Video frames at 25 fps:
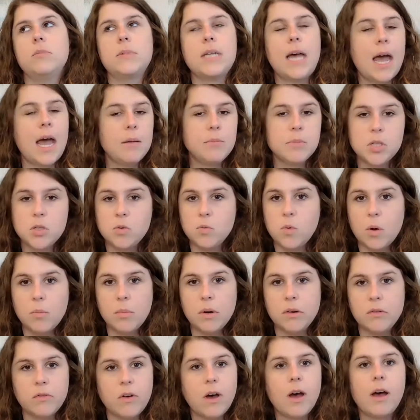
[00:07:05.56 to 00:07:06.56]
Times New
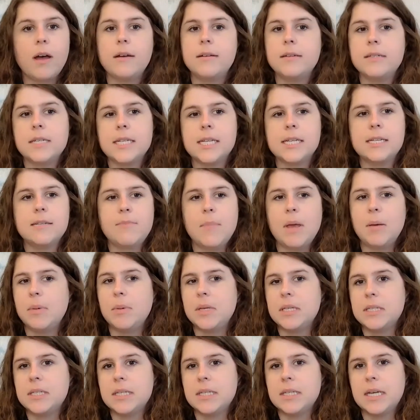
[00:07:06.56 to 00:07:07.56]
Roman font, maybe
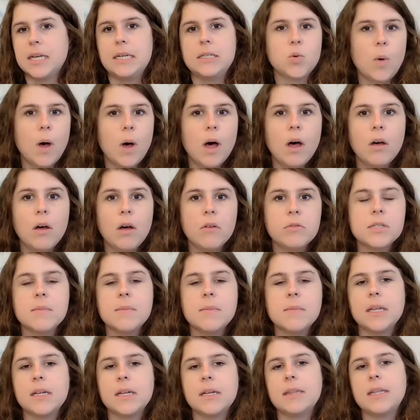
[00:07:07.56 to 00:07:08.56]
size 12 or something
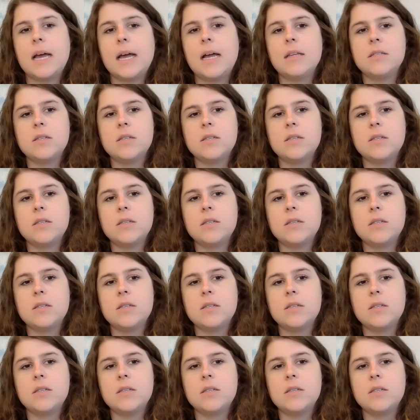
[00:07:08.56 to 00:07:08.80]
like that.